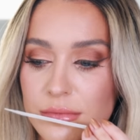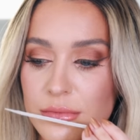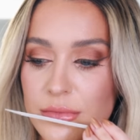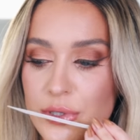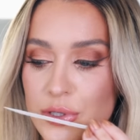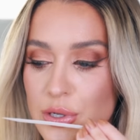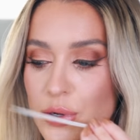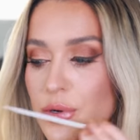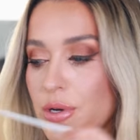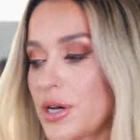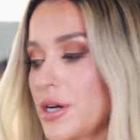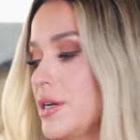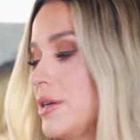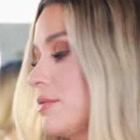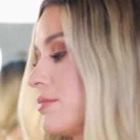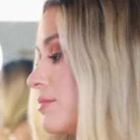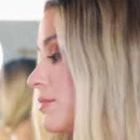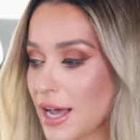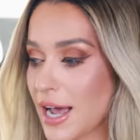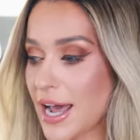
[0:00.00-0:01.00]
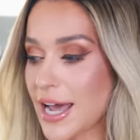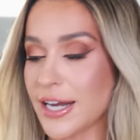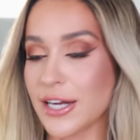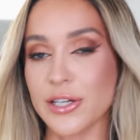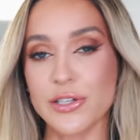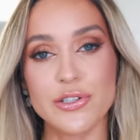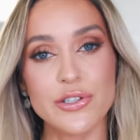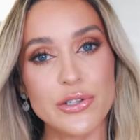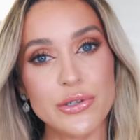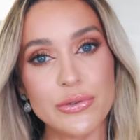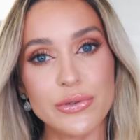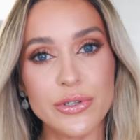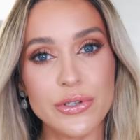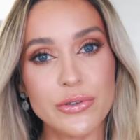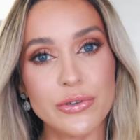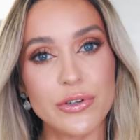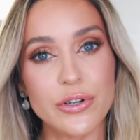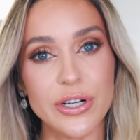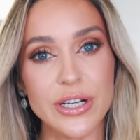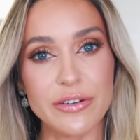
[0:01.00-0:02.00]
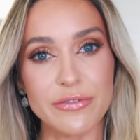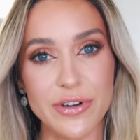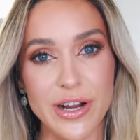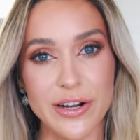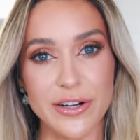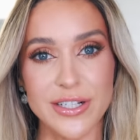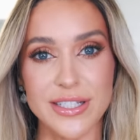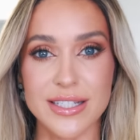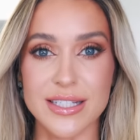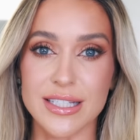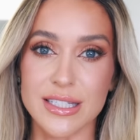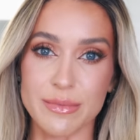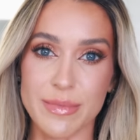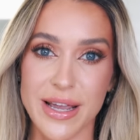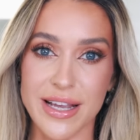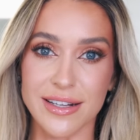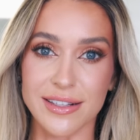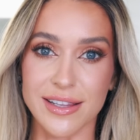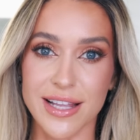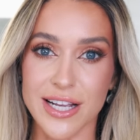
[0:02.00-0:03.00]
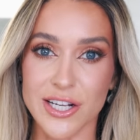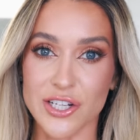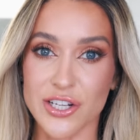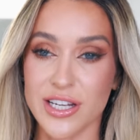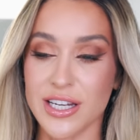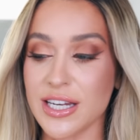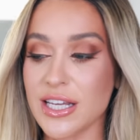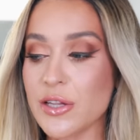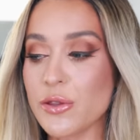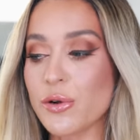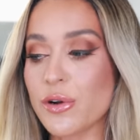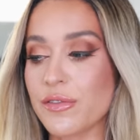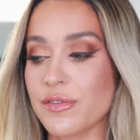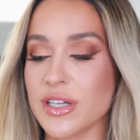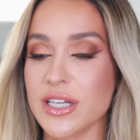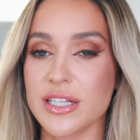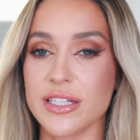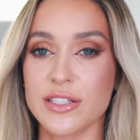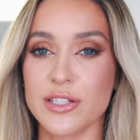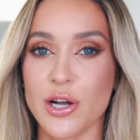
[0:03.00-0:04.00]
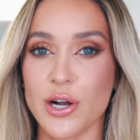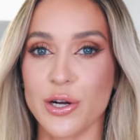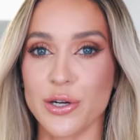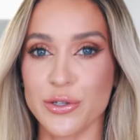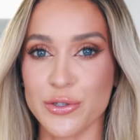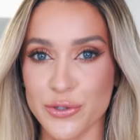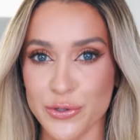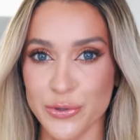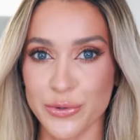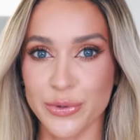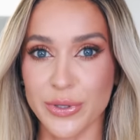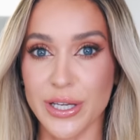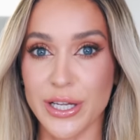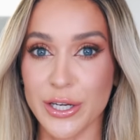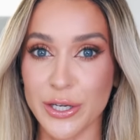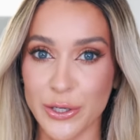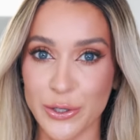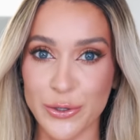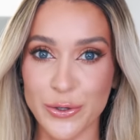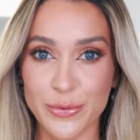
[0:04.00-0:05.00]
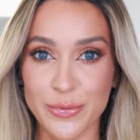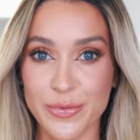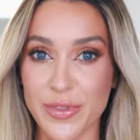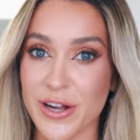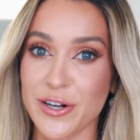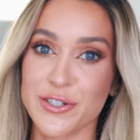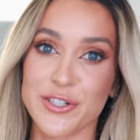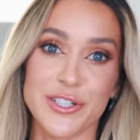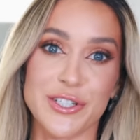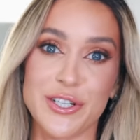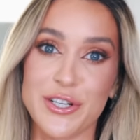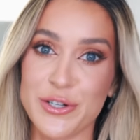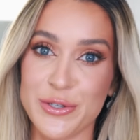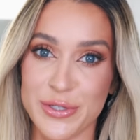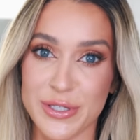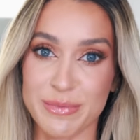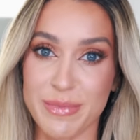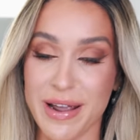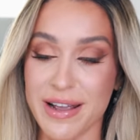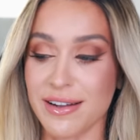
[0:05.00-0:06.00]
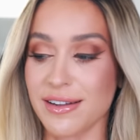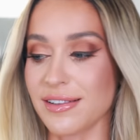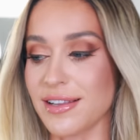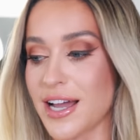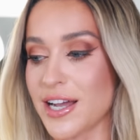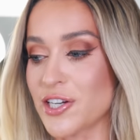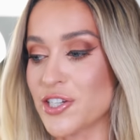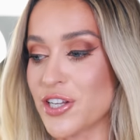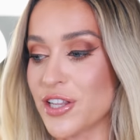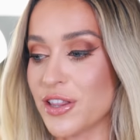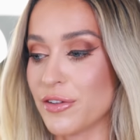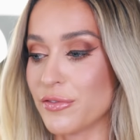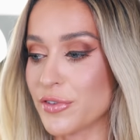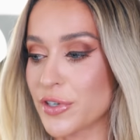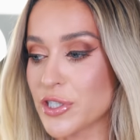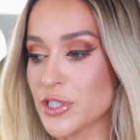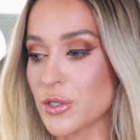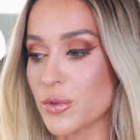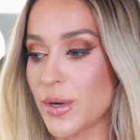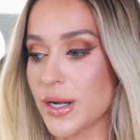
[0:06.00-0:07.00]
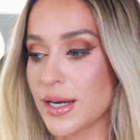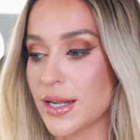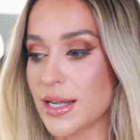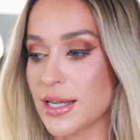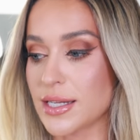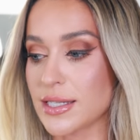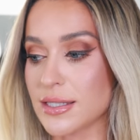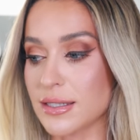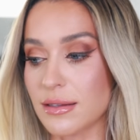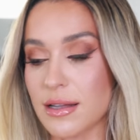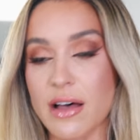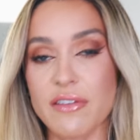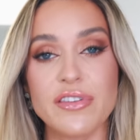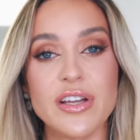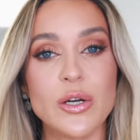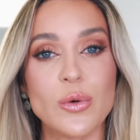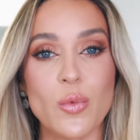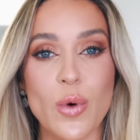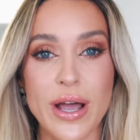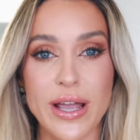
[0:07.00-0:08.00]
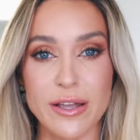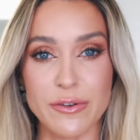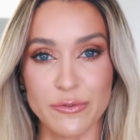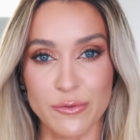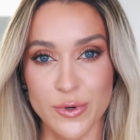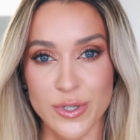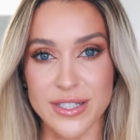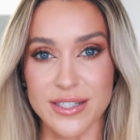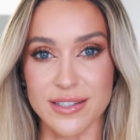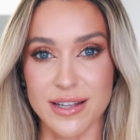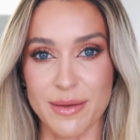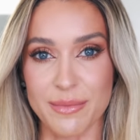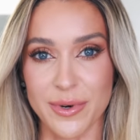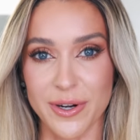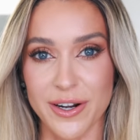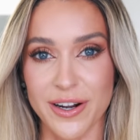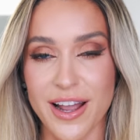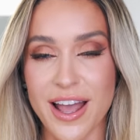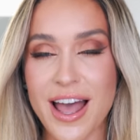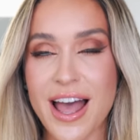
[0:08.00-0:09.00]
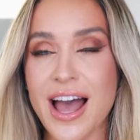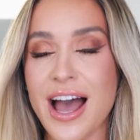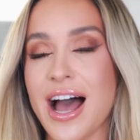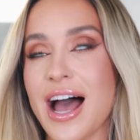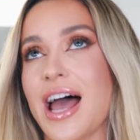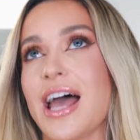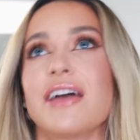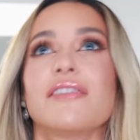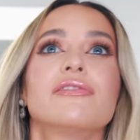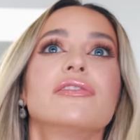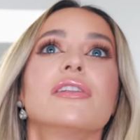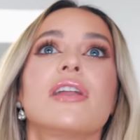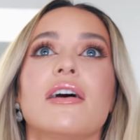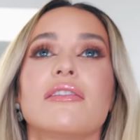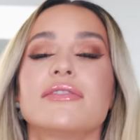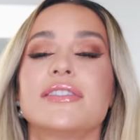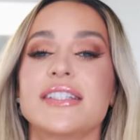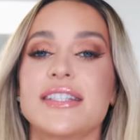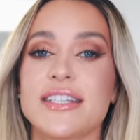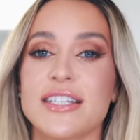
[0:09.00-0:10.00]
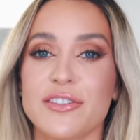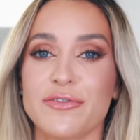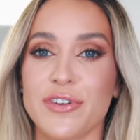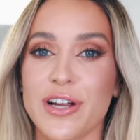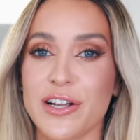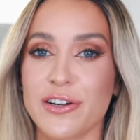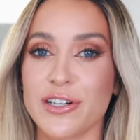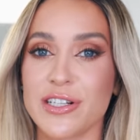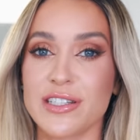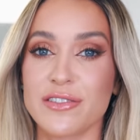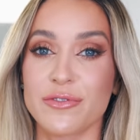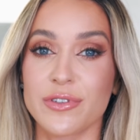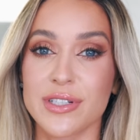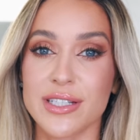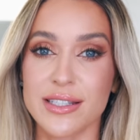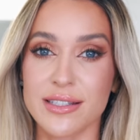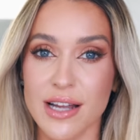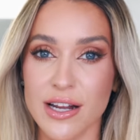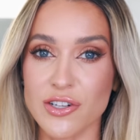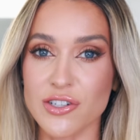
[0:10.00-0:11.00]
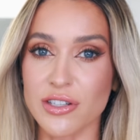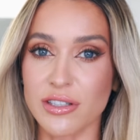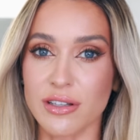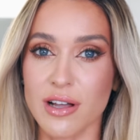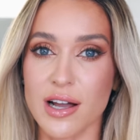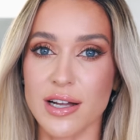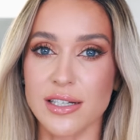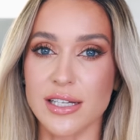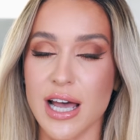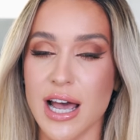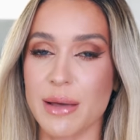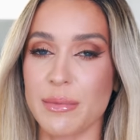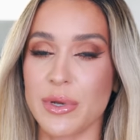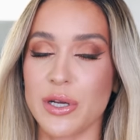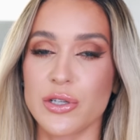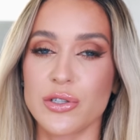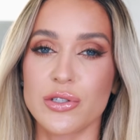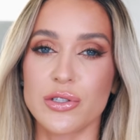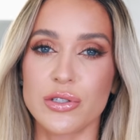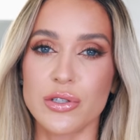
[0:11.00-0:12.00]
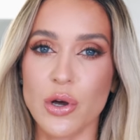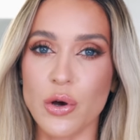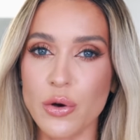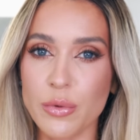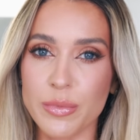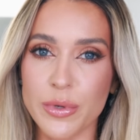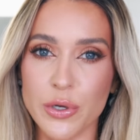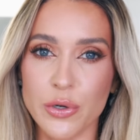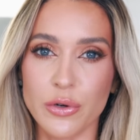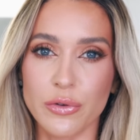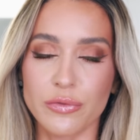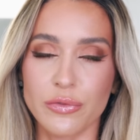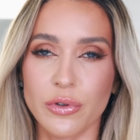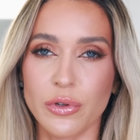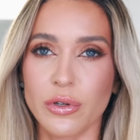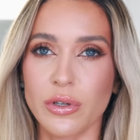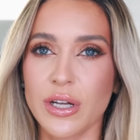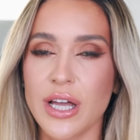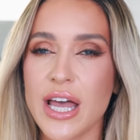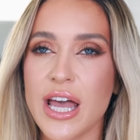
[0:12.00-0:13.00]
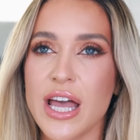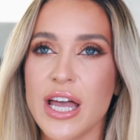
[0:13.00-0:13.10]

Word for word: So good. I added two new Creed fragrances to my collection. Neither of these are truly new, they're just new to my collection. The first one is Love in White For Summer. I've loved this fragrance for such a long time. It is so beautiful.